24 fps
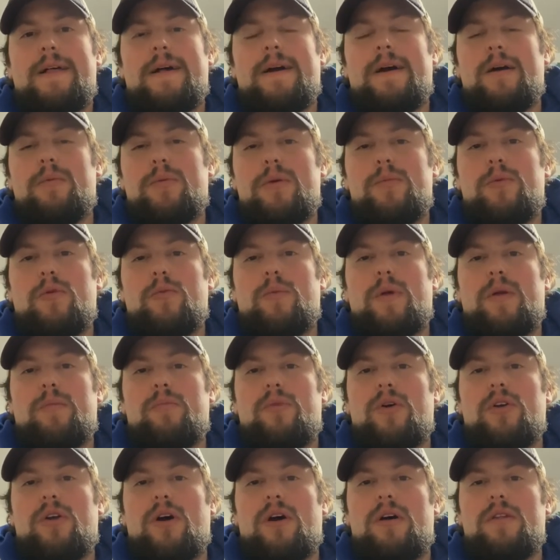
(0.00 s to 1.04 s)
Uh, people are being
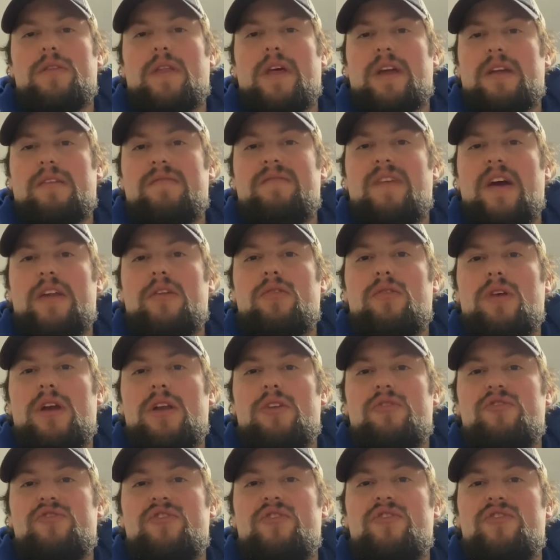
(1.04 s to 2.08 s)
put on, like,
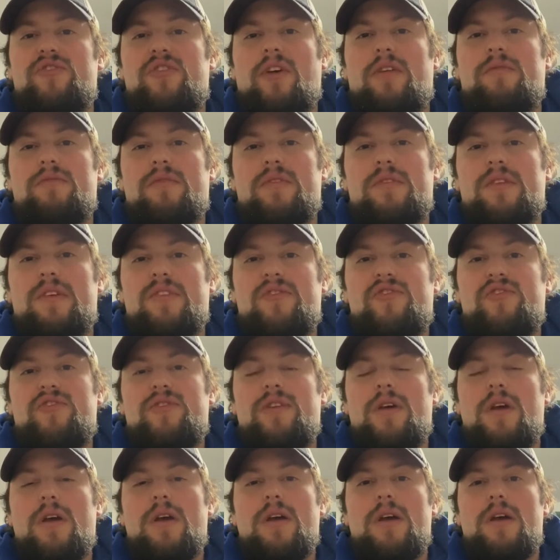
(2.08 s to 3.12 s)
ventilators and stuff for this.